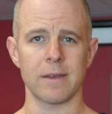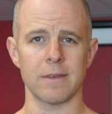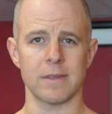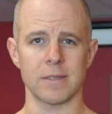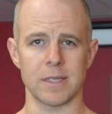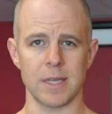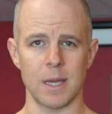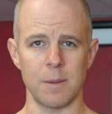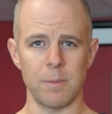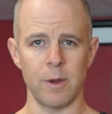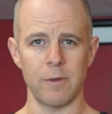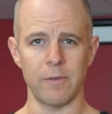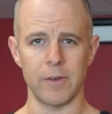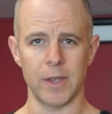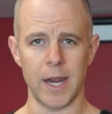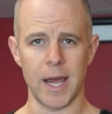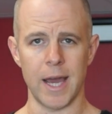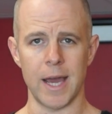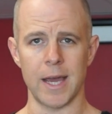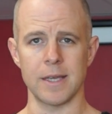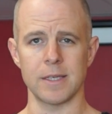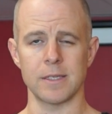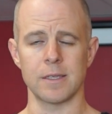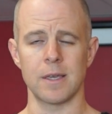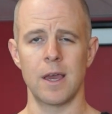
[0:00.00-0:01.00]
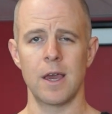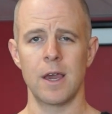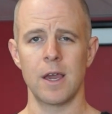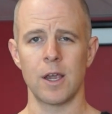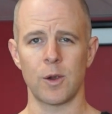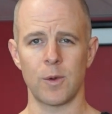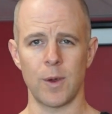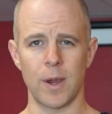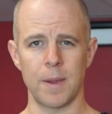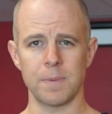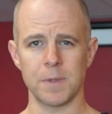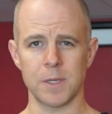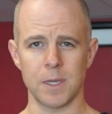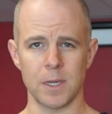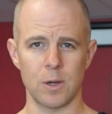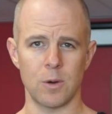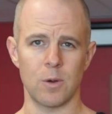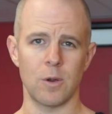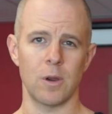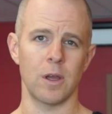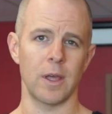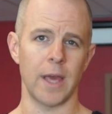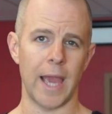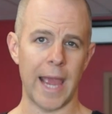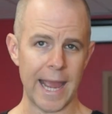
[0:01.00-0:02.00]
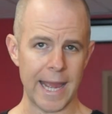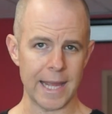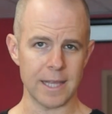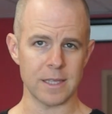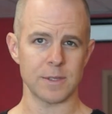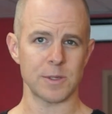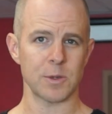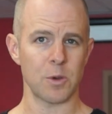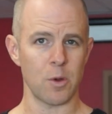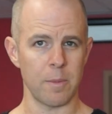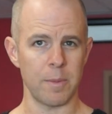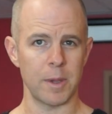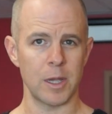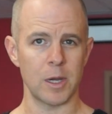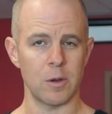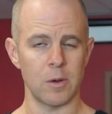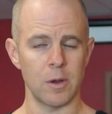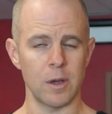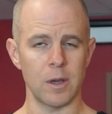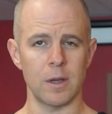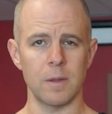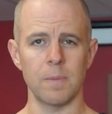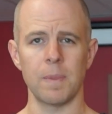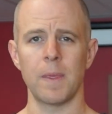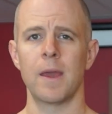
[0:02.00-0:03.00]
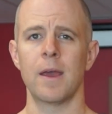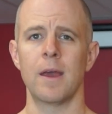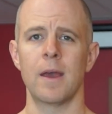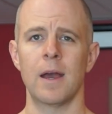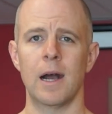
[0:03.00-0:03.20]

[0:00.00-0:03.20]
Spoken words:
because some of it has grapeseed oil and soybean oil.